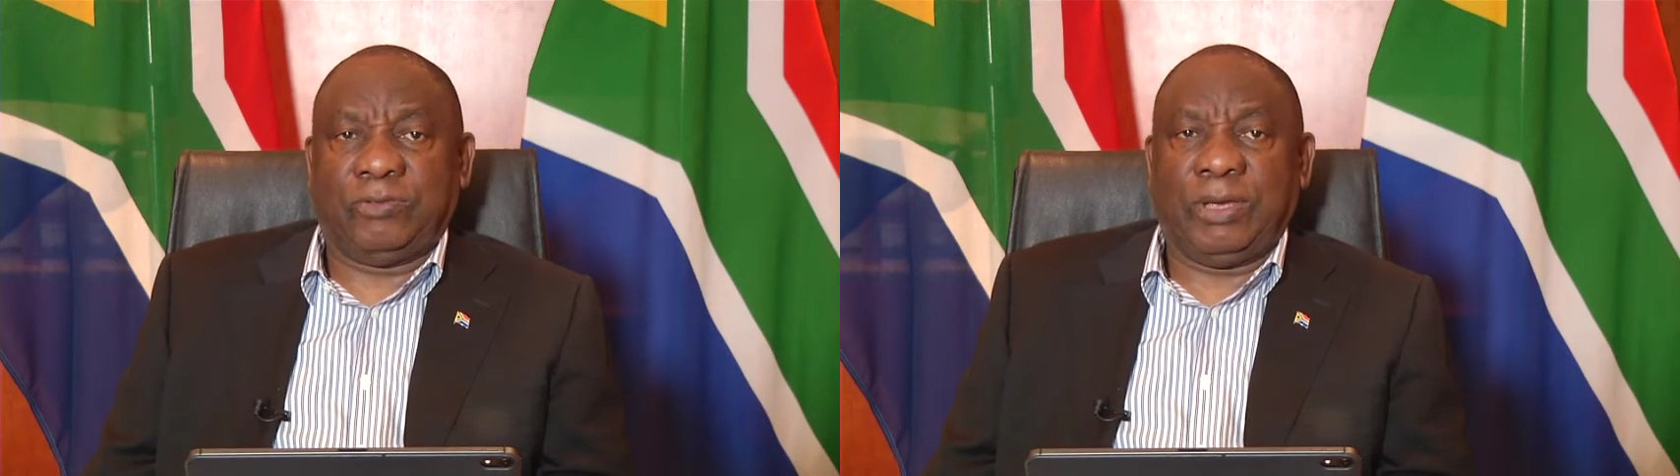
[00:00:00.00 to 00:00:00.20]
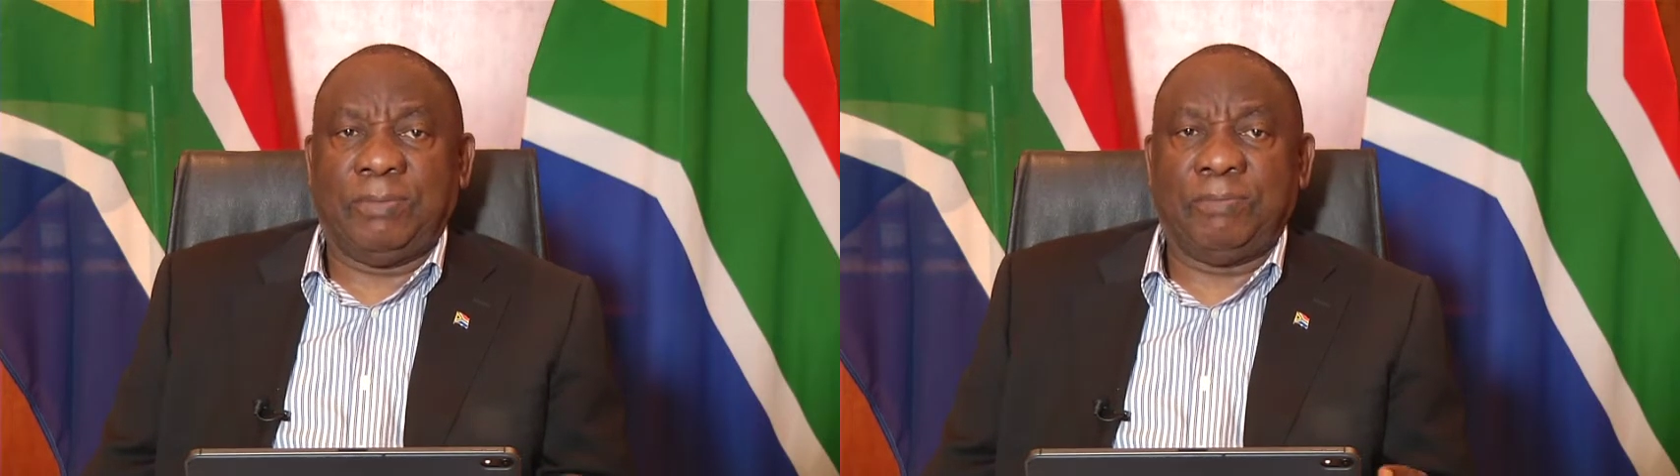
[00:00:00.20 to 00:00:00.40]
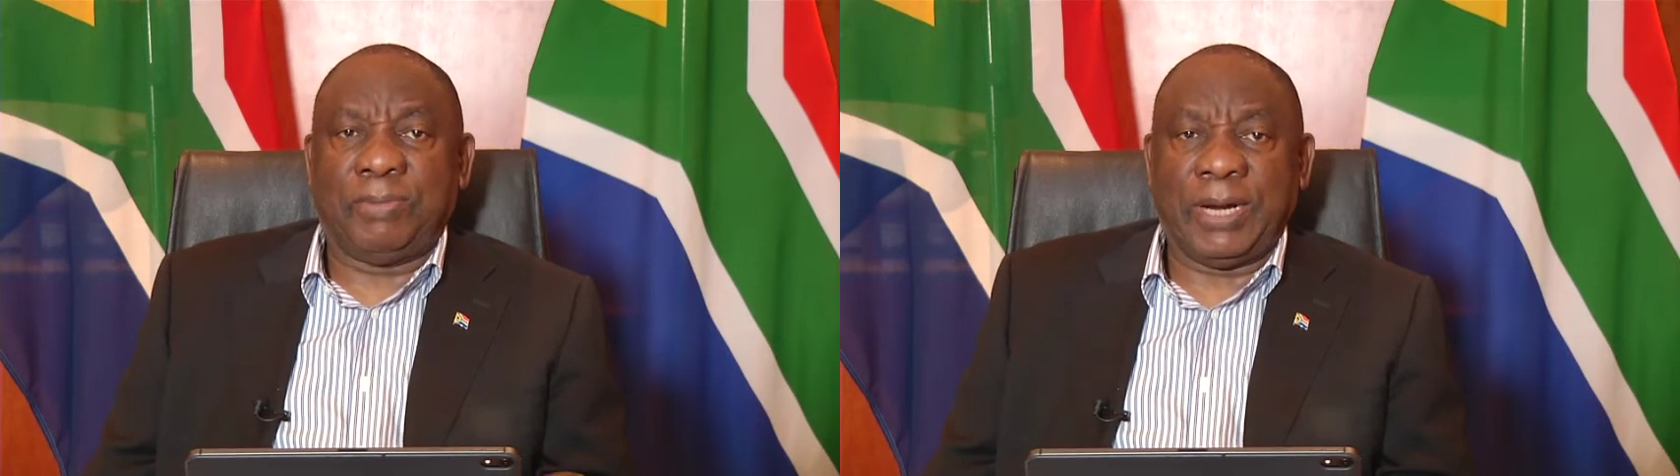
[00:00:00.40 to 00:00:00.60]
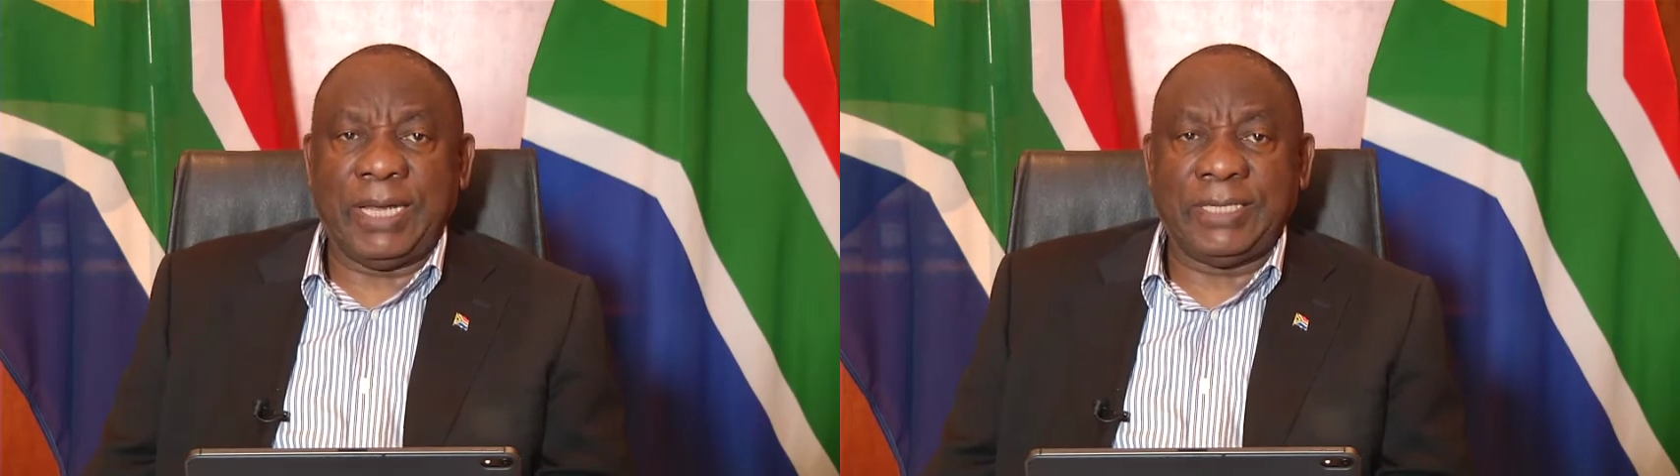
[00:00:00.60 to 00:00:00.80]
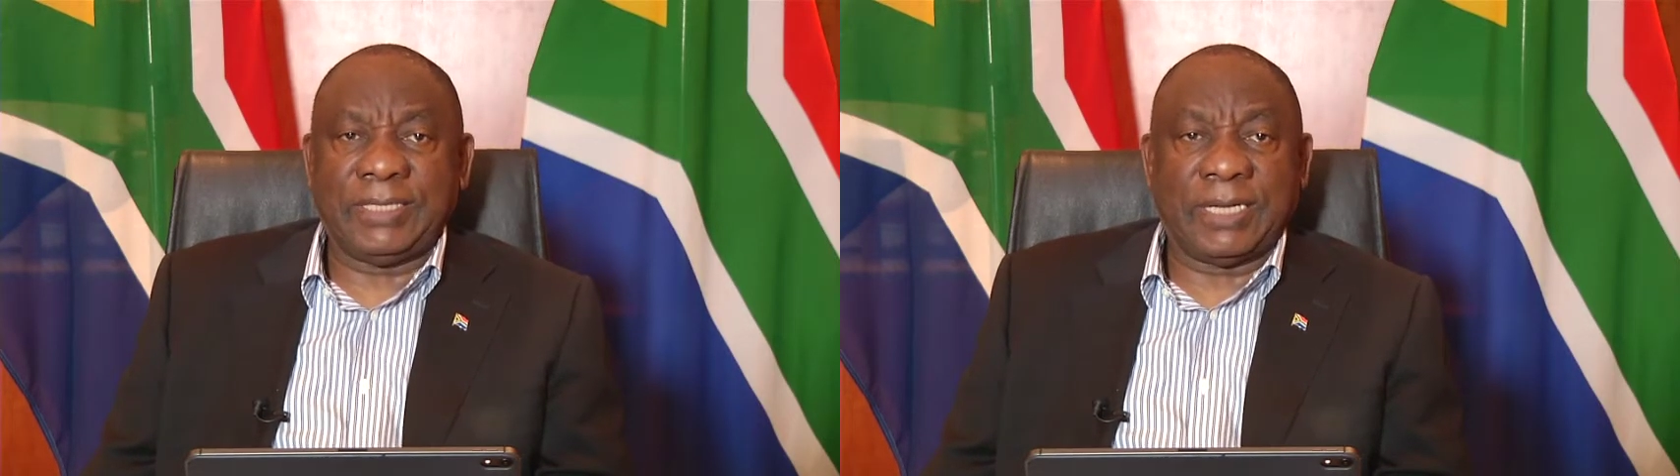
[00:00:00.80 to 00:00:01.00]
to
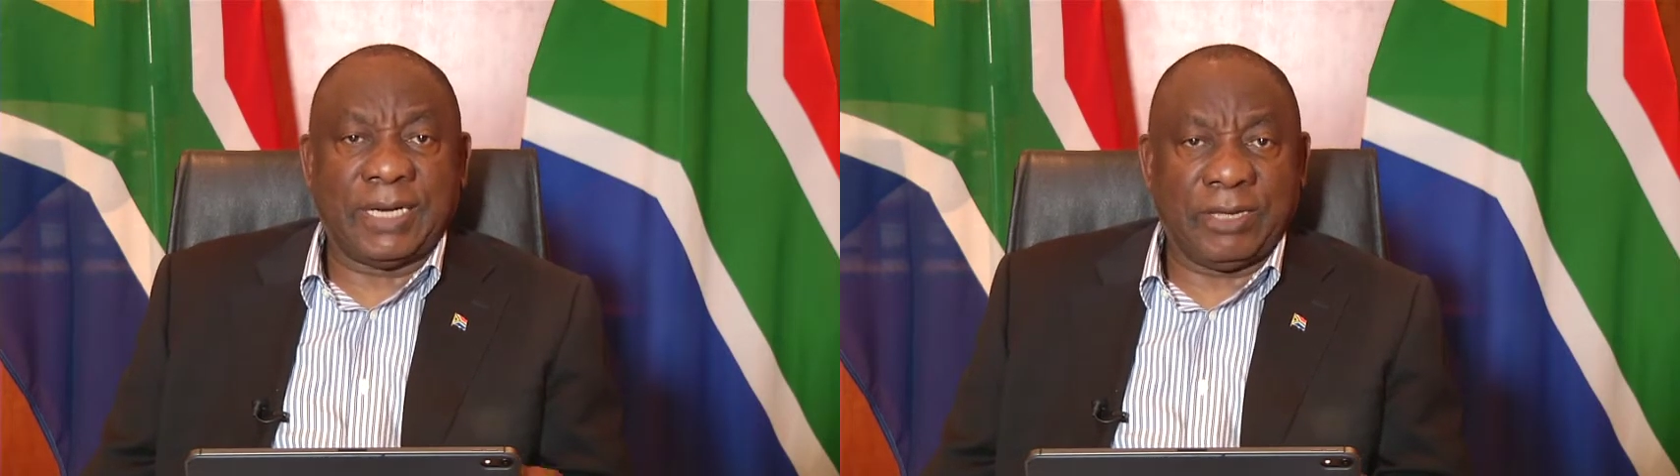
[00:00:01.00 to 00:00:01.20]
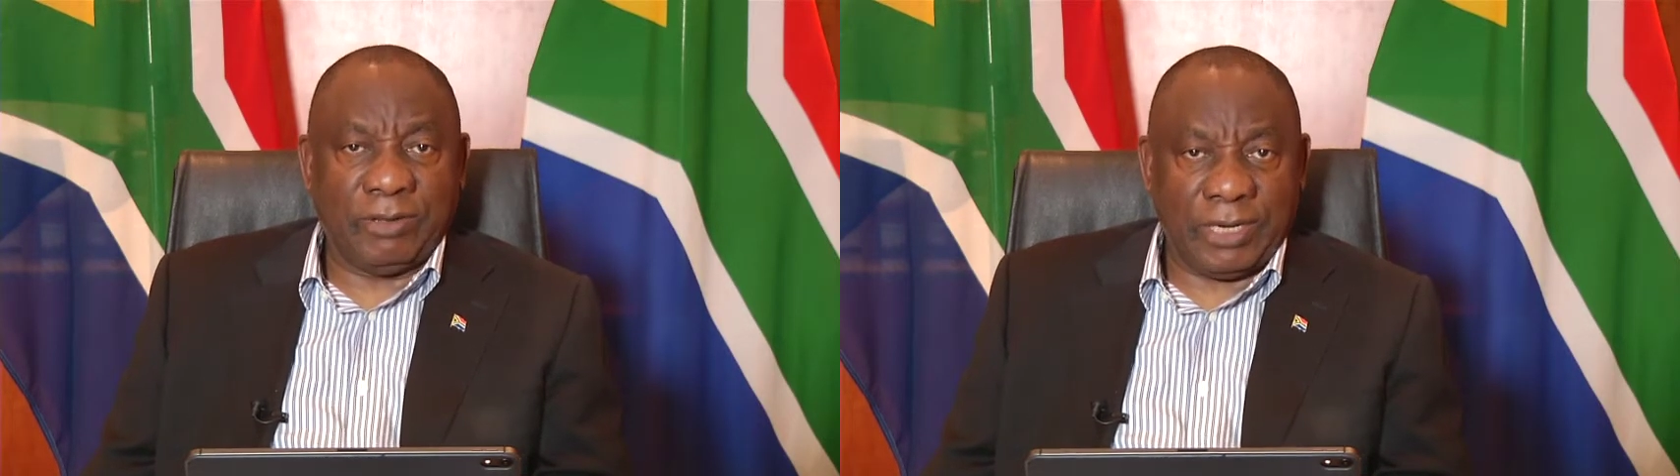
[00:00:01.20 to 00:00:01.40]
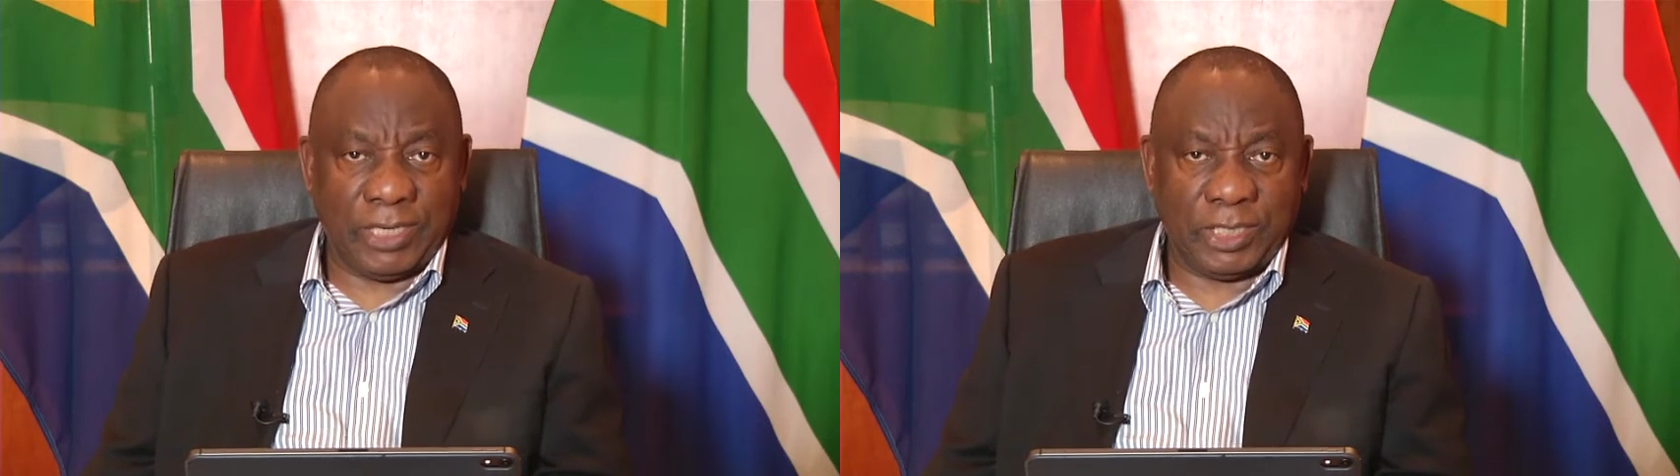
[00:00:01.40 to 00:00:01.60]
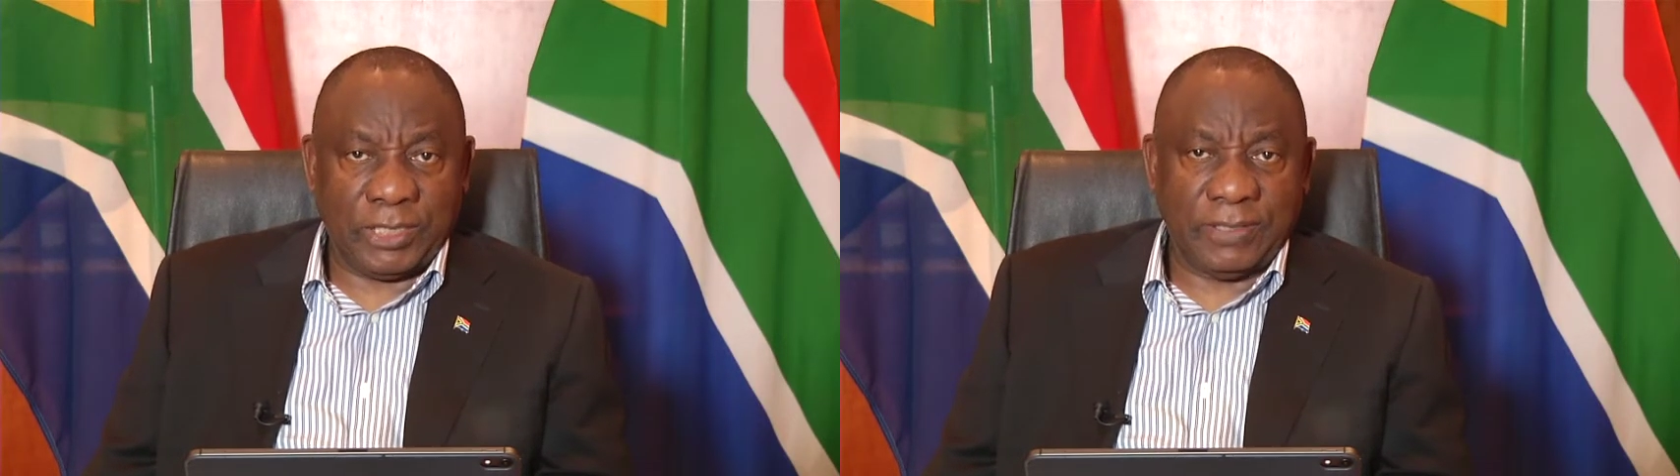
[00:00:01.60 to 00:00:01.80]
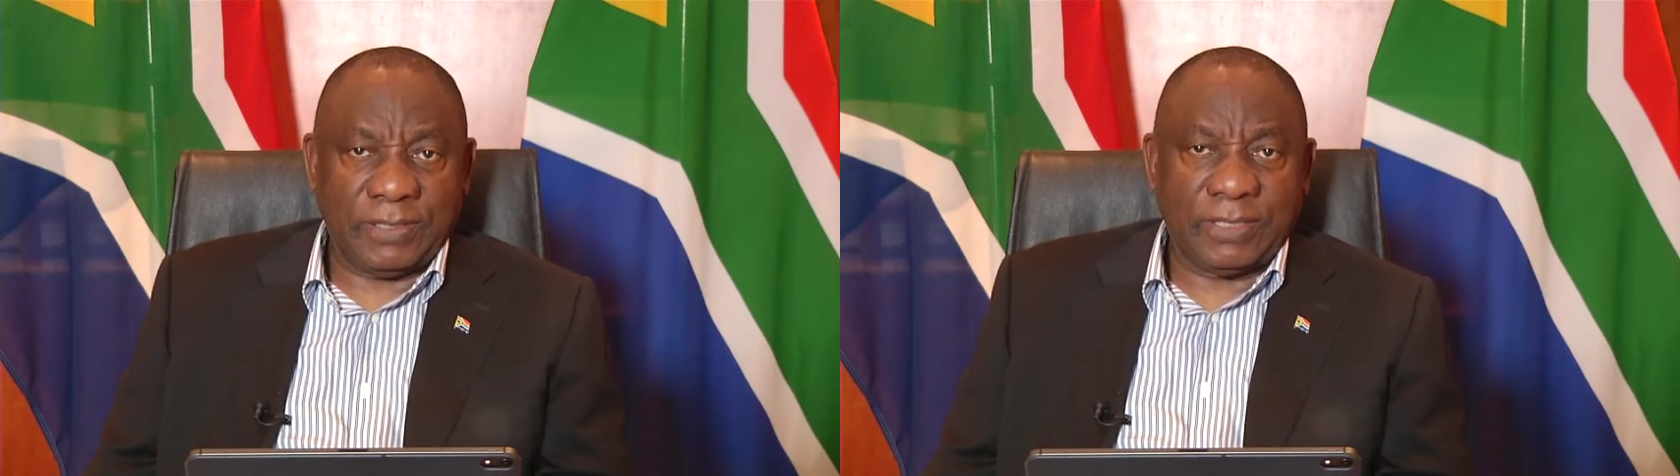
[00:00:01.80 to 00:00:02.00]
embrace the
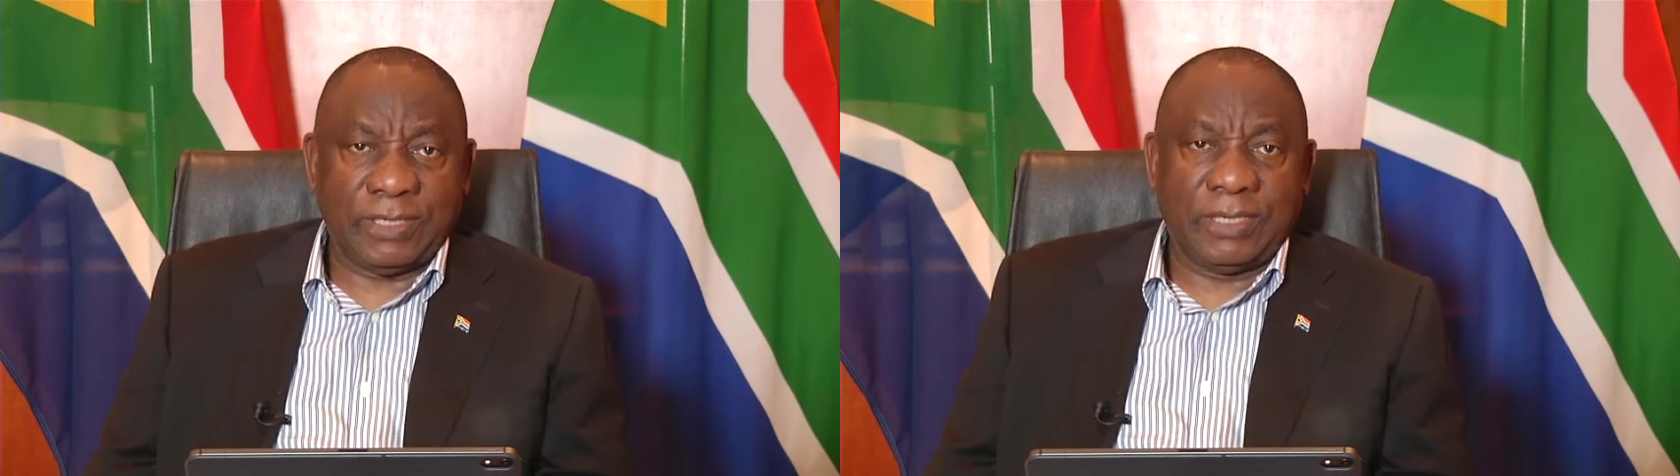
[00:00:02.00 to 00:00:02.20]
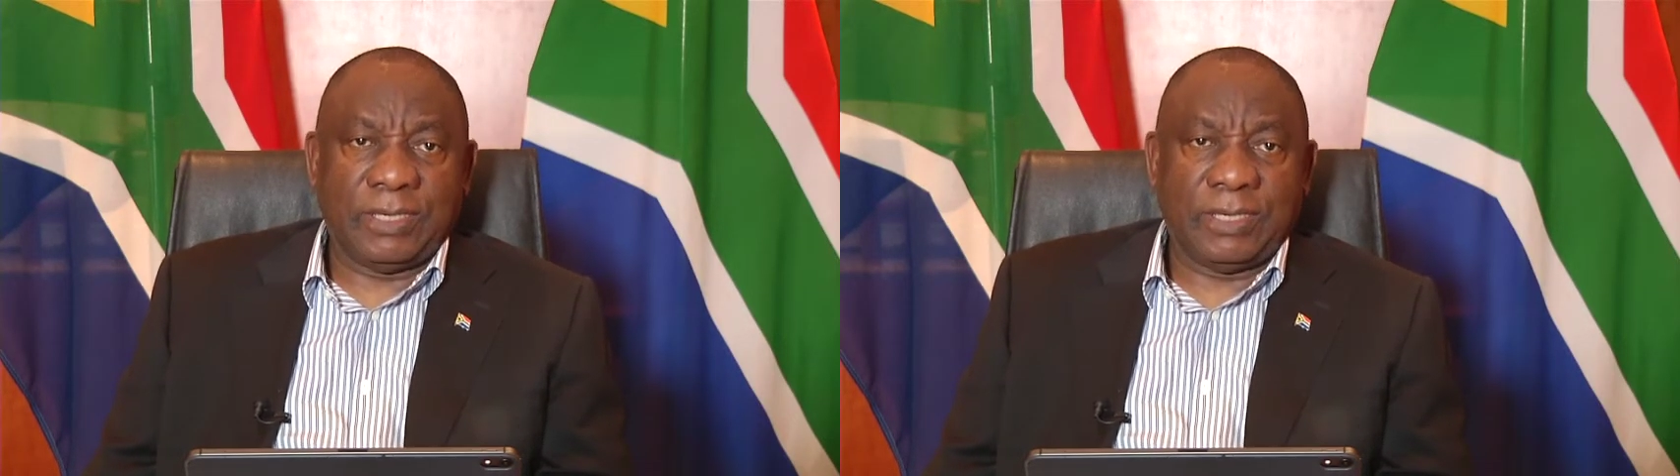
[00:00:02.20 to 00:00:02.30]
regulations